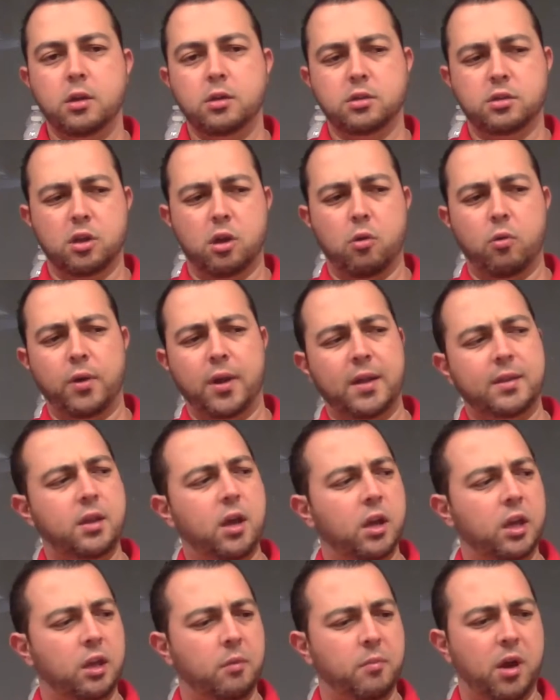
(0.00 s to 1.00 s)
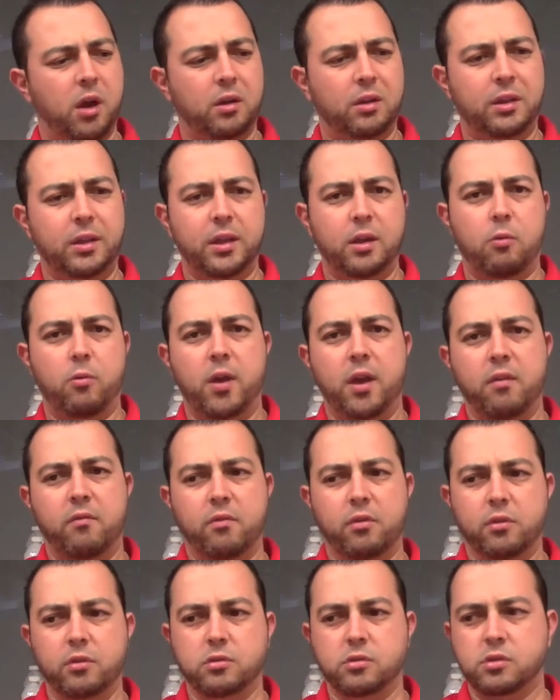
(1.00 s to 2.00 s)
So we're not talking about CLIA
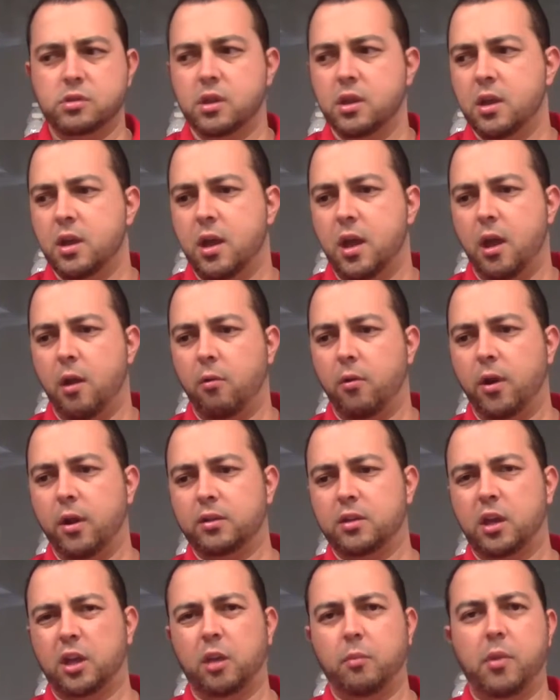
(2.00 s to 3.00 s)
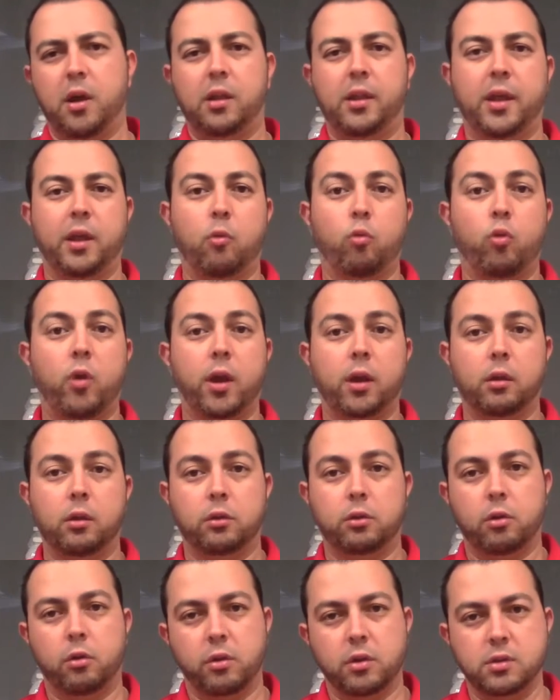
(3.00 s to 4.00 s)
waivers and we're not talking about like
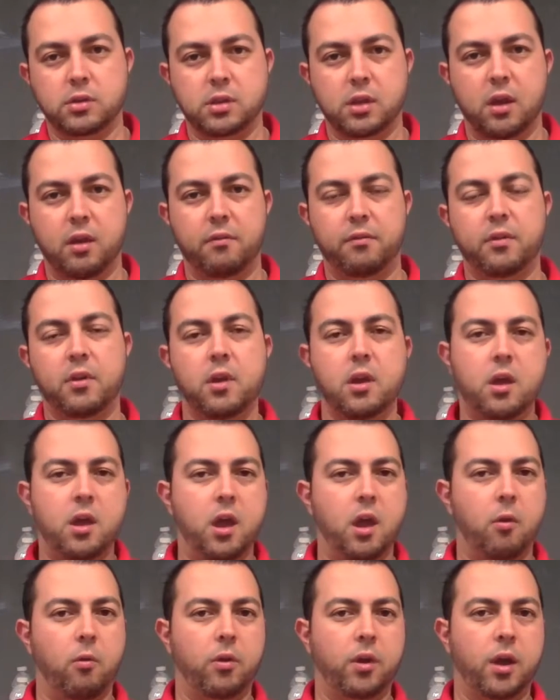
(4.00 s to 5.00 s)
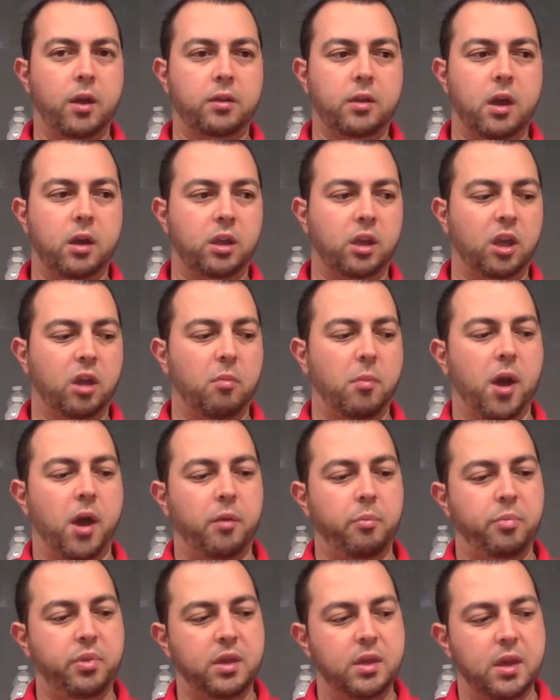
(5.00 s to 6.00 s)
regulatory stuff and we're not talking
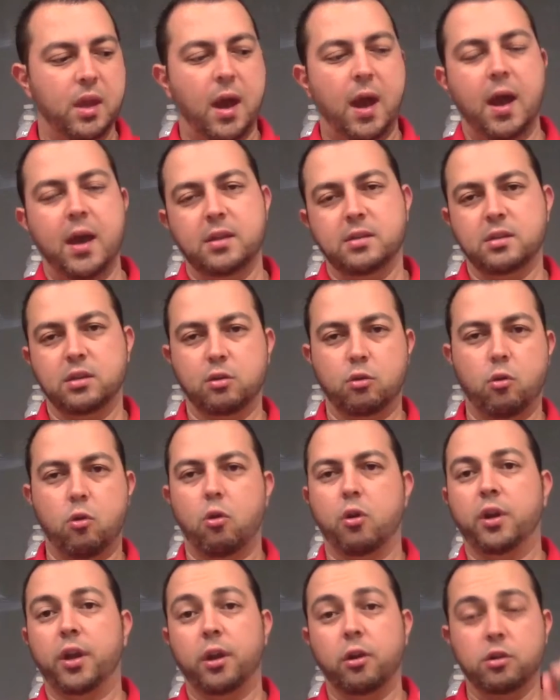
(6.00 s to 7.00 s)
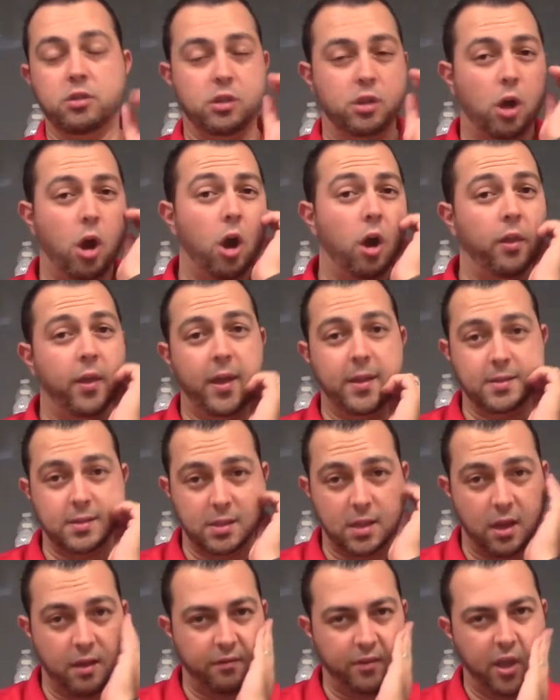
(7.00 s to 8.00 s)
about PIs and coordinators and all that
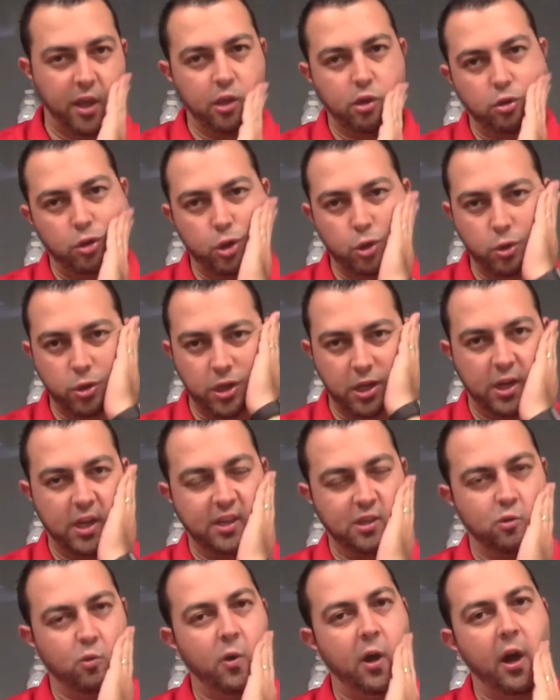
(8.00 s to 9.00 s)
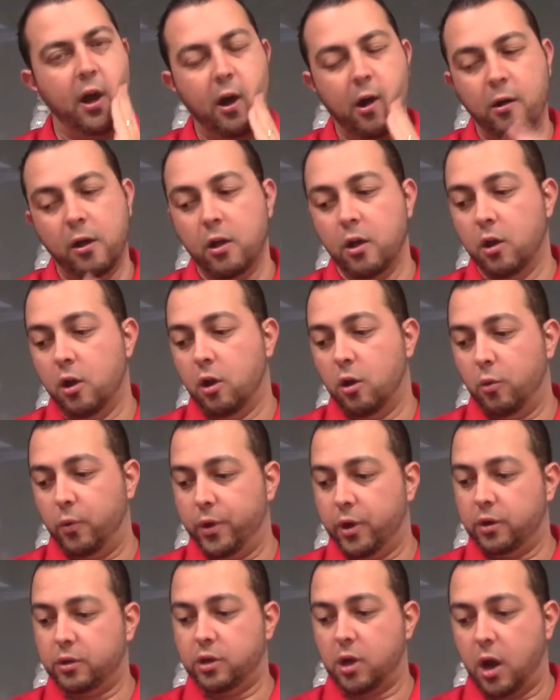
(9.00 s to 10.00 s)
stuff that you do need as well.
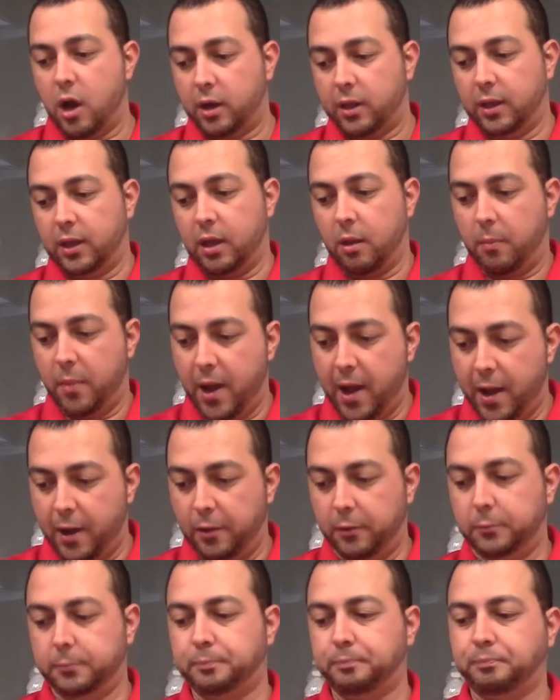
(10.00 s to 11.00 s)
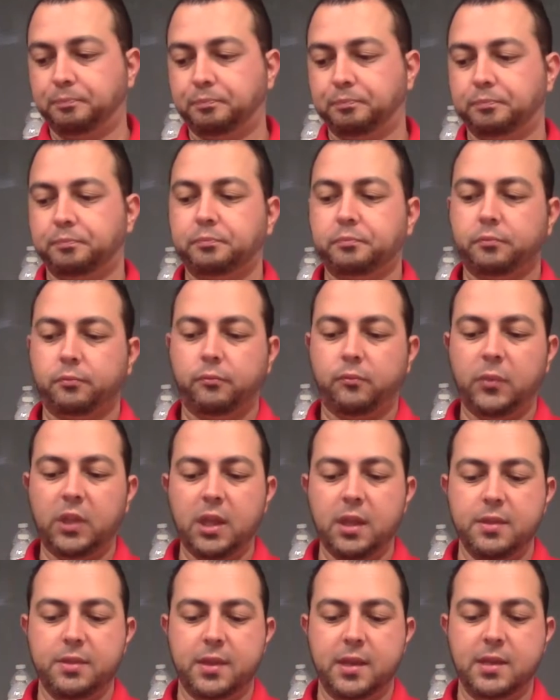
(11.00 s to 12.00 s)
We are talking about
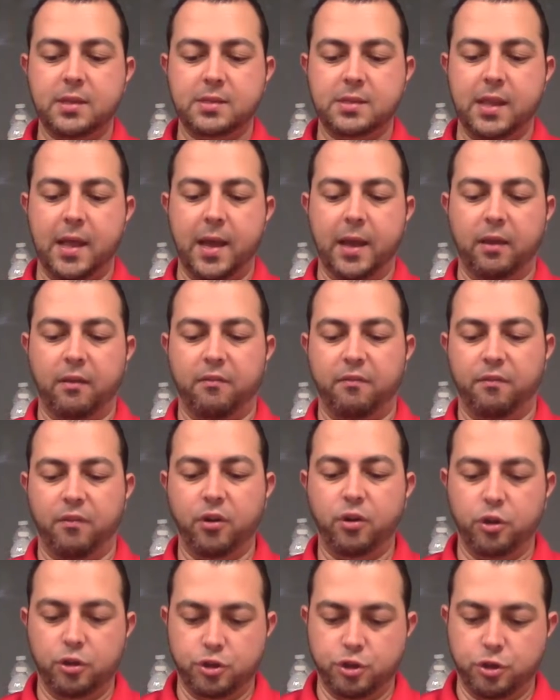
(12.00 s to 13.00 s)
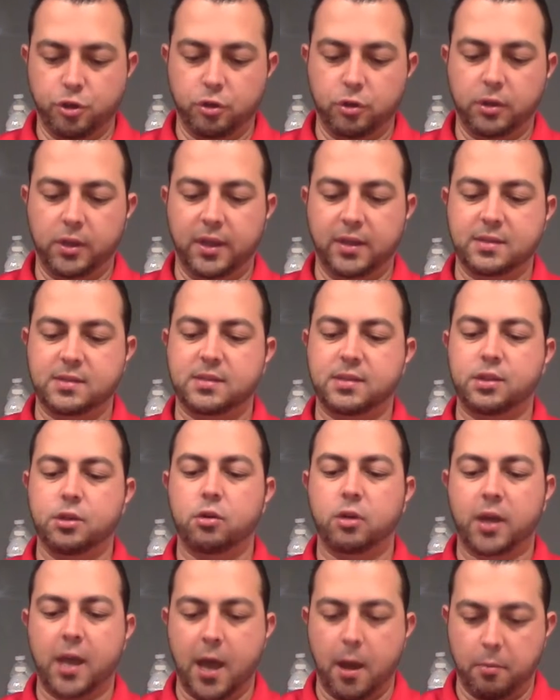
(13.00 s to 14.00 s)
things like furniture, like
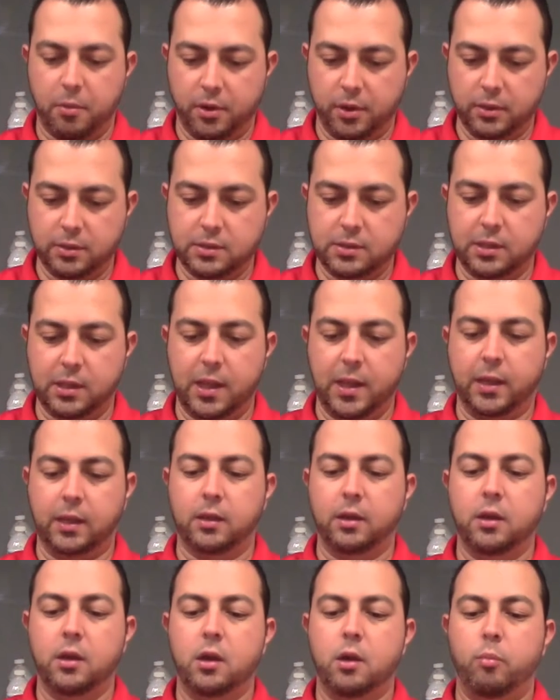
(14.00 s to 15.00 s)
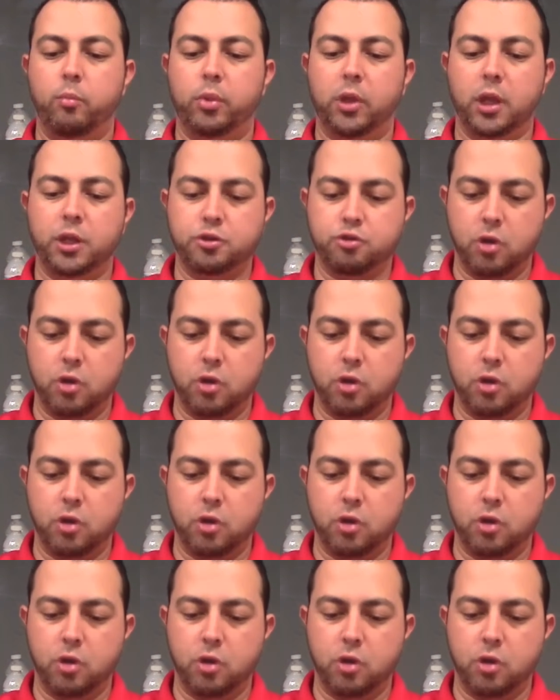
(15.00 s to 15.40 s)
steel cabinets, like blood